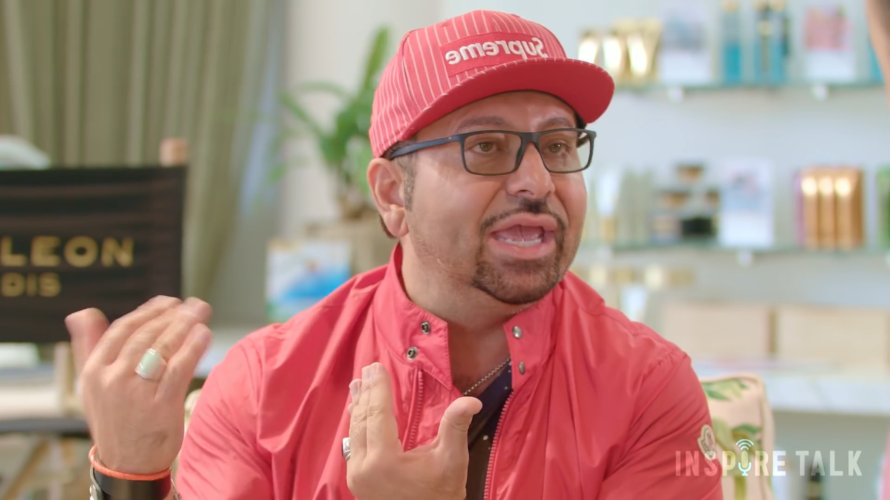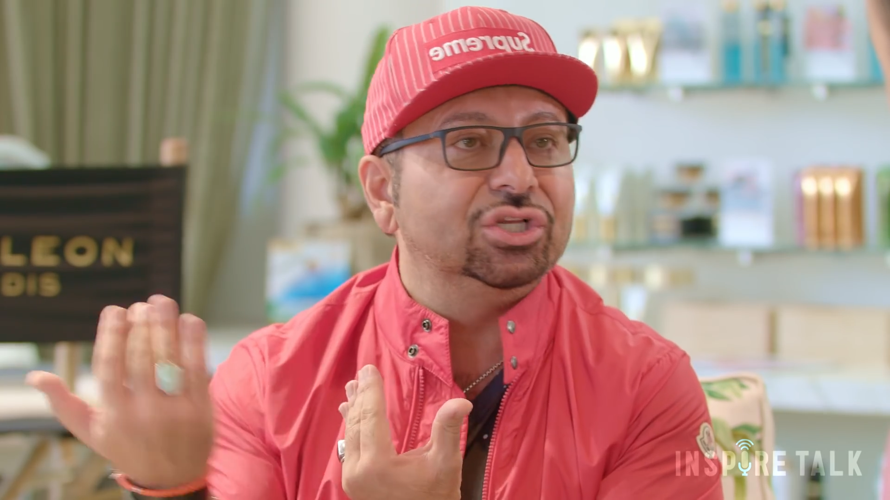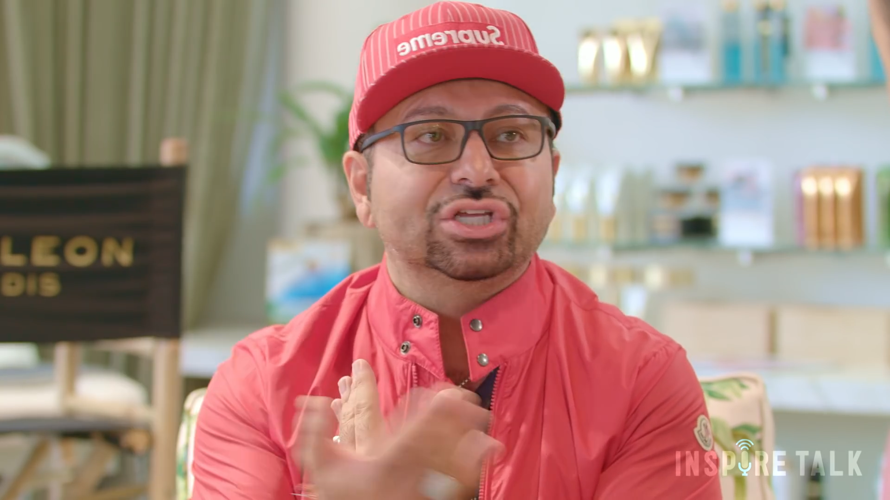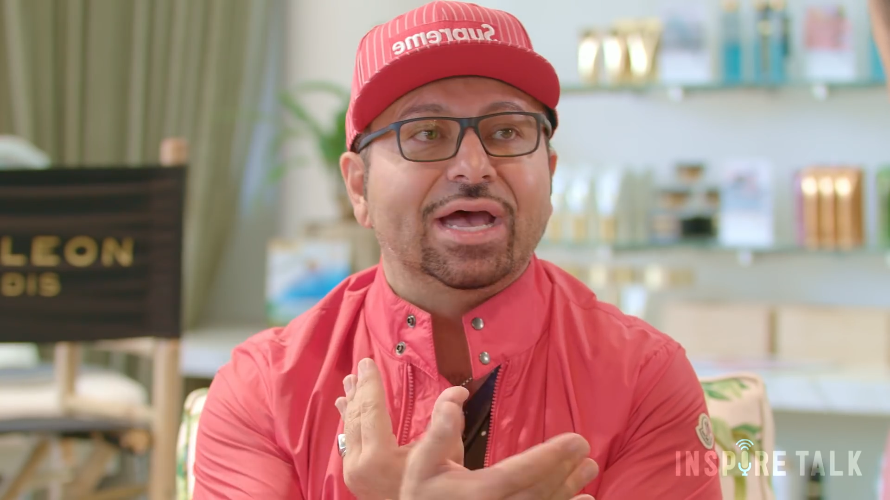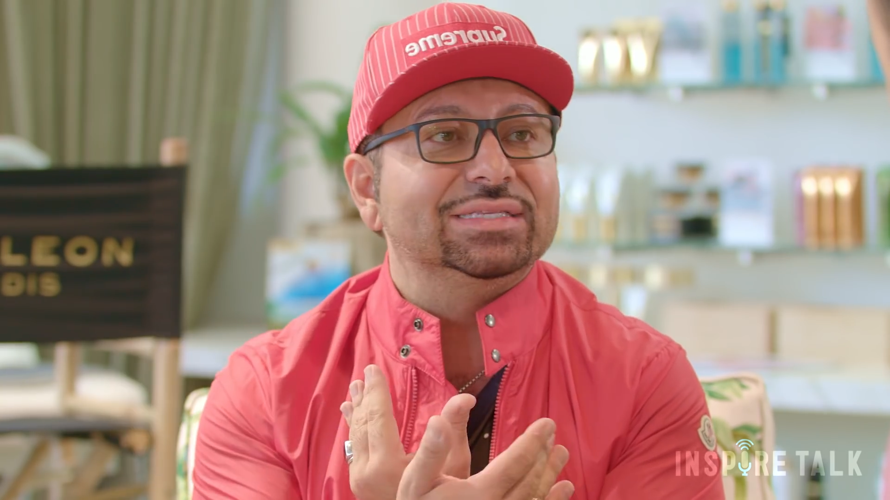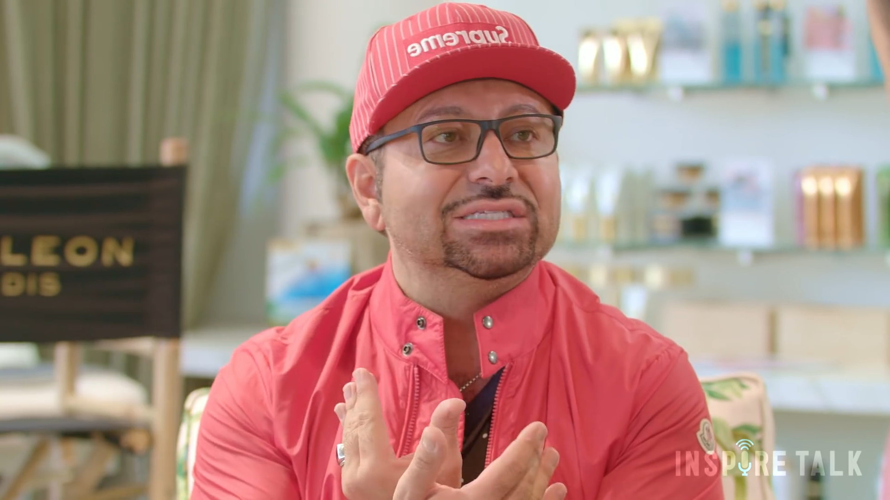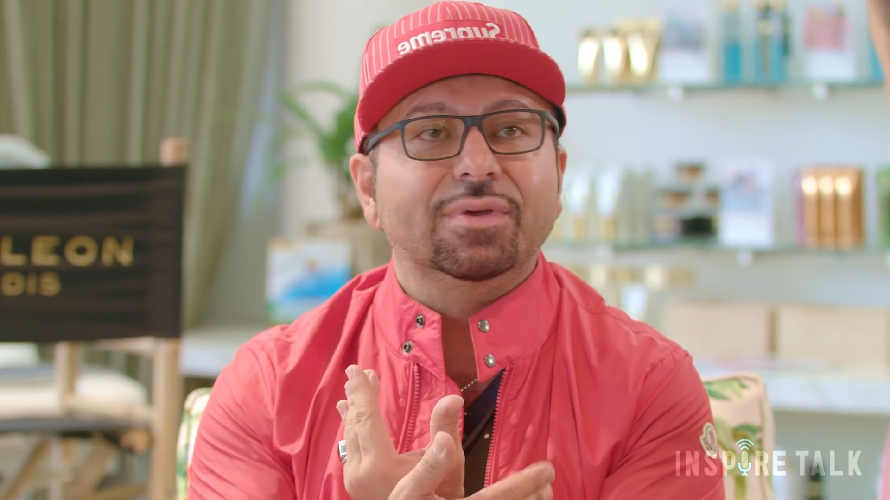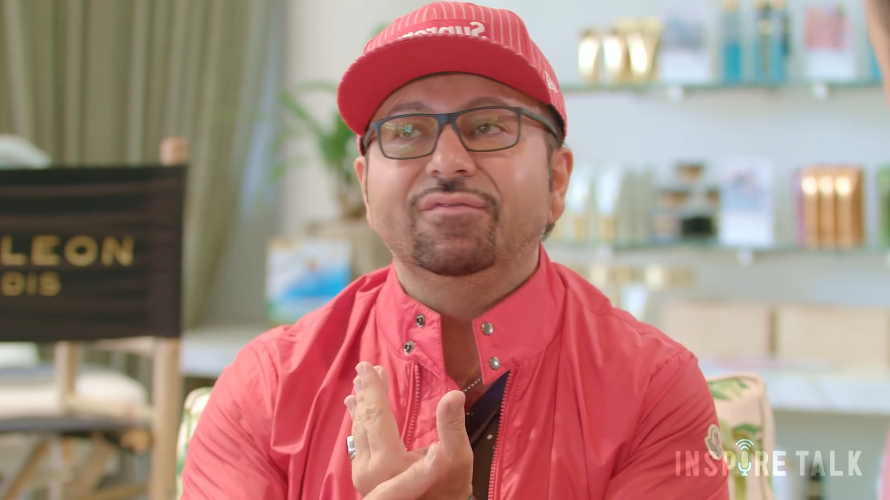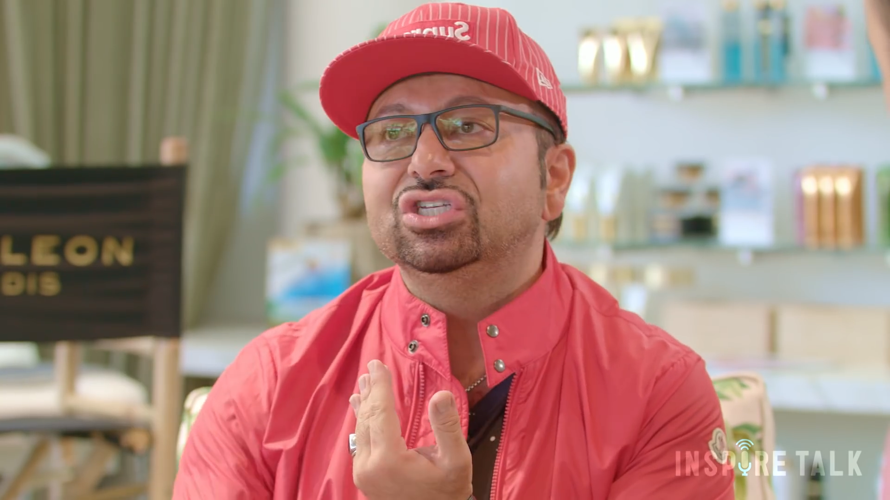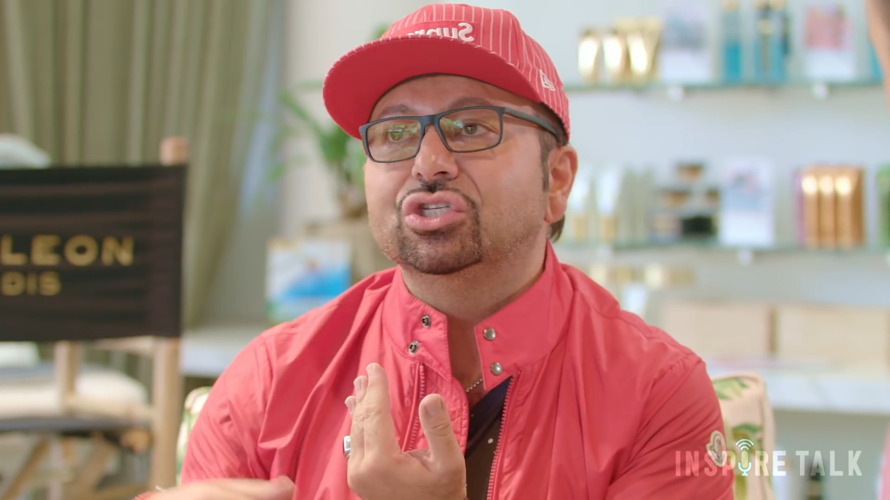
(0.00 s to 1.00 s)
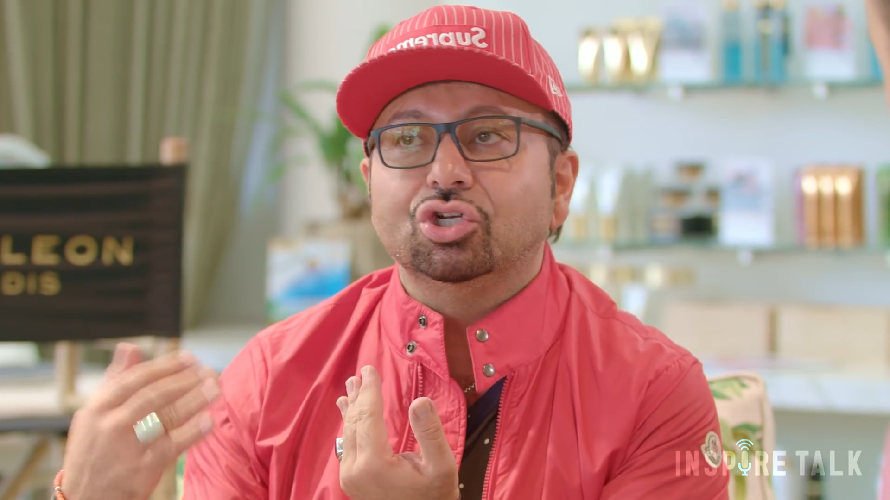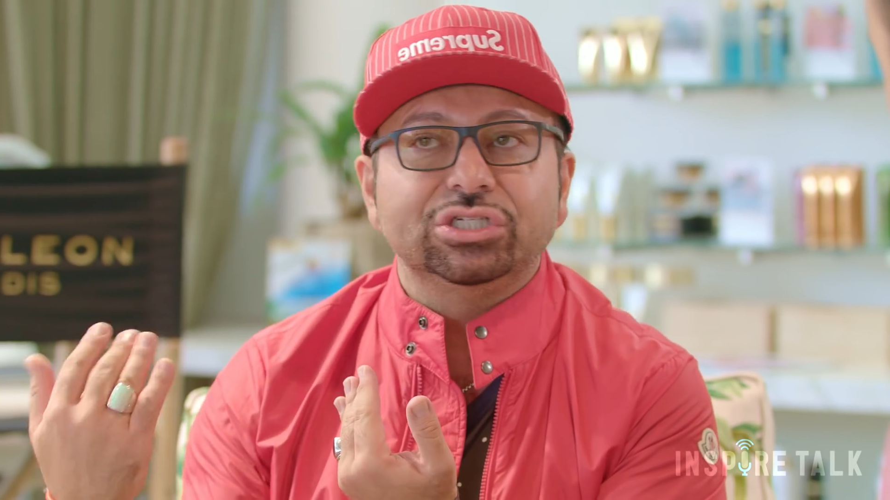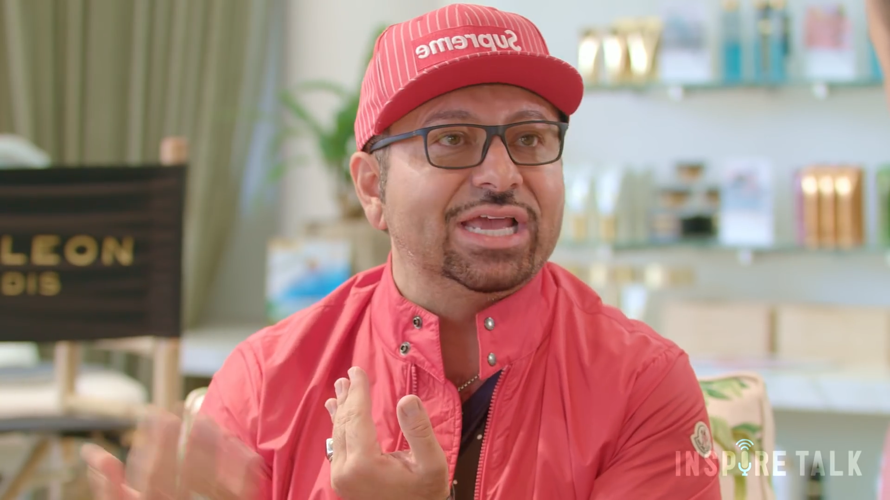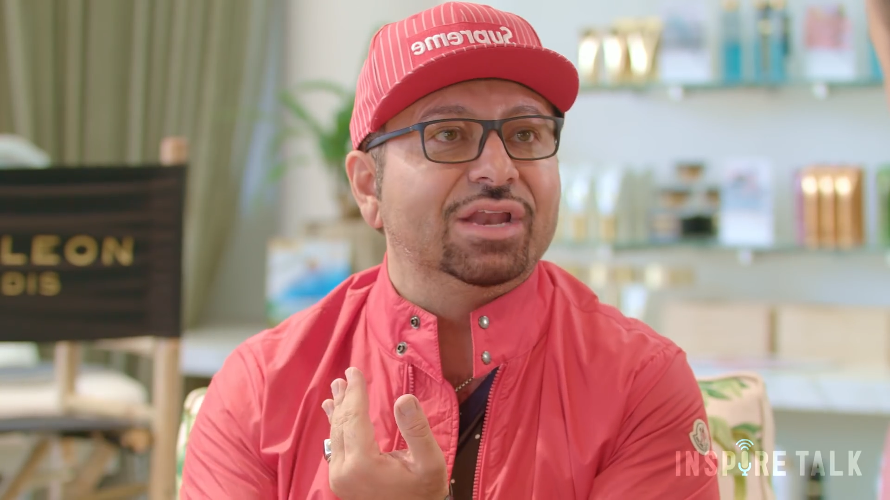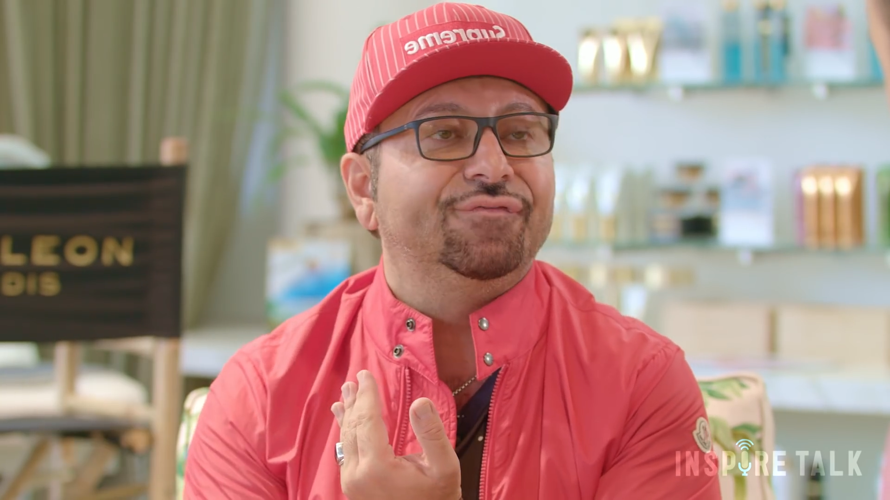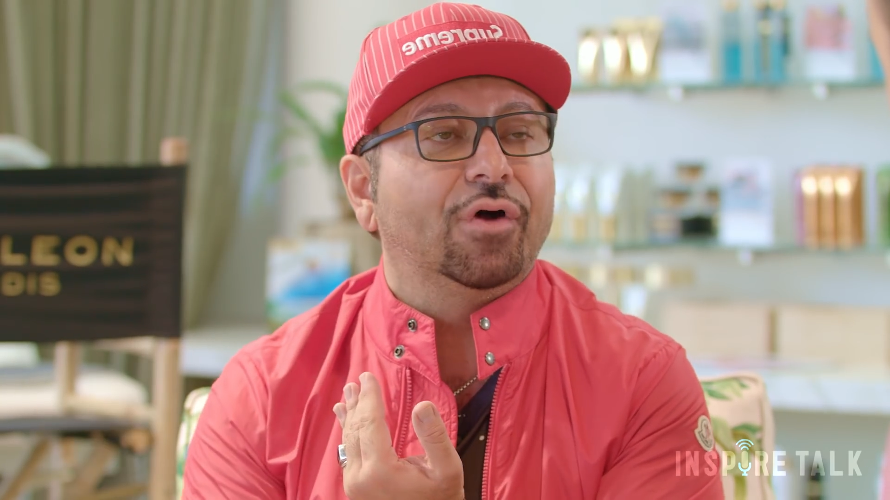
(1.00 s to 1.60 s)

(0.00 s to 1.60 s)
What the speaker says: Each customer, even if he's got 10